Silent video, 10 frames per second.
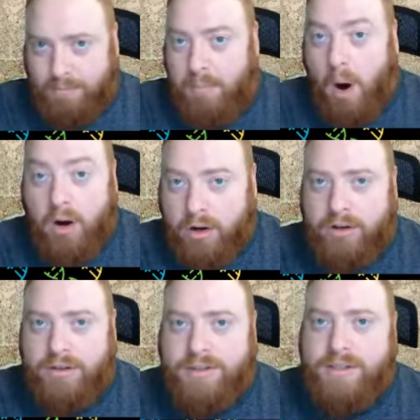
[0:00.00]

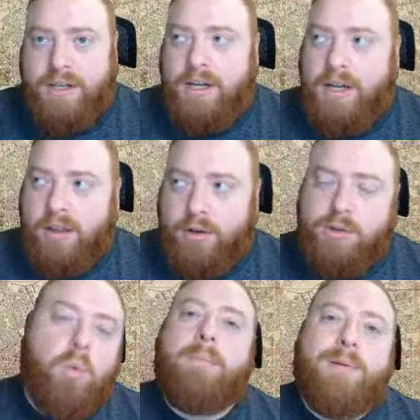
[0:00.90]
markers
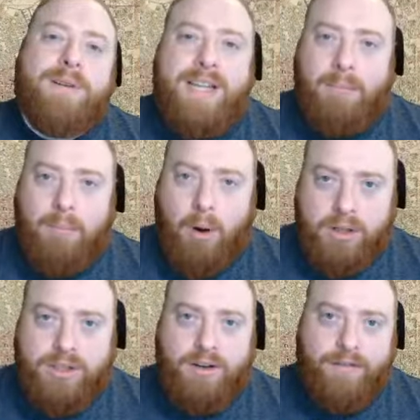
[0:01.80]
there's a 1%
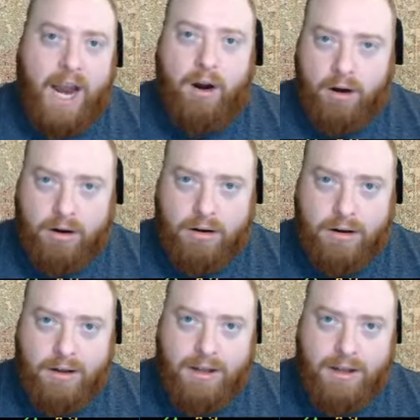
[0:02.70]
margin of error